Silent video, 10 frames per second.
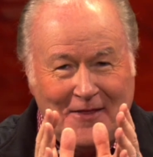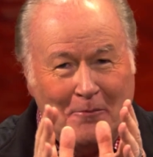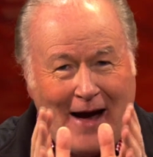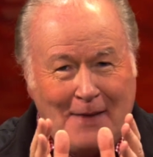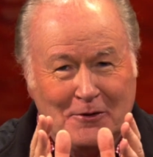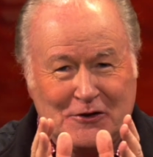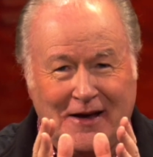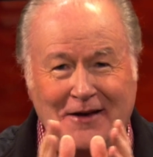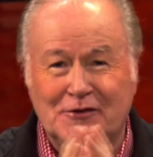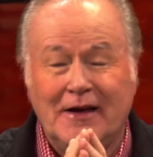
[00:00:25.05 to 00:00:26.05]
The Bible
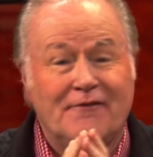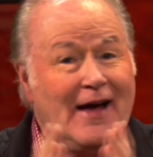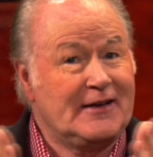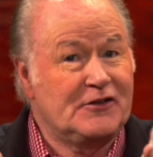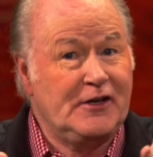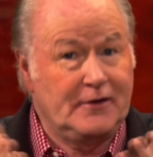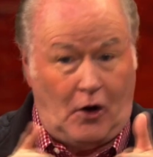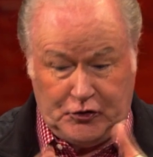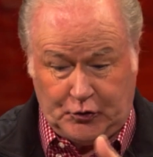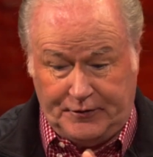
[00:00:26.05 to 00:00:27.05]
says, in fact, it's in
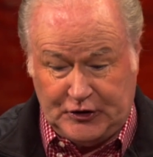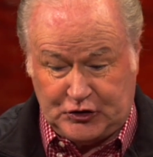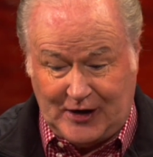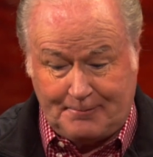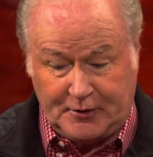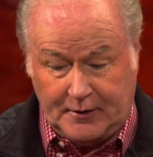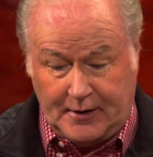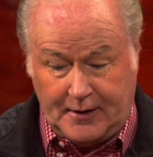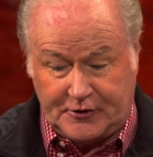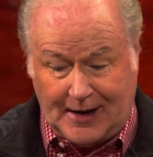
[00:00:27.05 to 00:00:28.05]
also in this
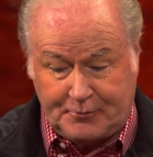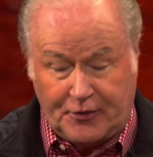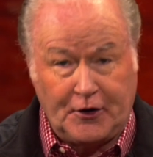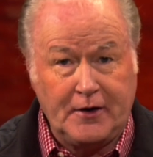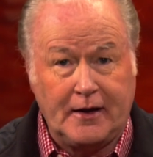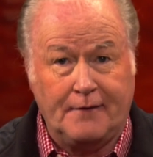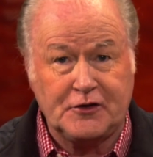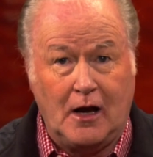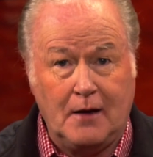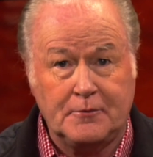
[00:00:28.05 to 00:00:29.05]
chapter, uh, chapter 30
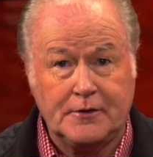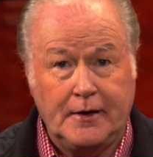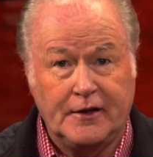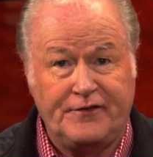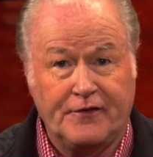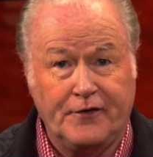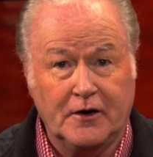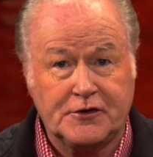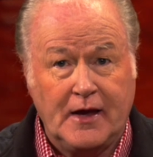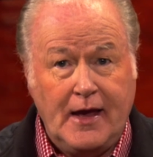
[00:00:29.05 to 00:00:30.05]
of Psalms, in the fifth
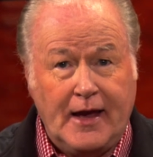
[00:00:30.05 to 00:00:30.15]
verse.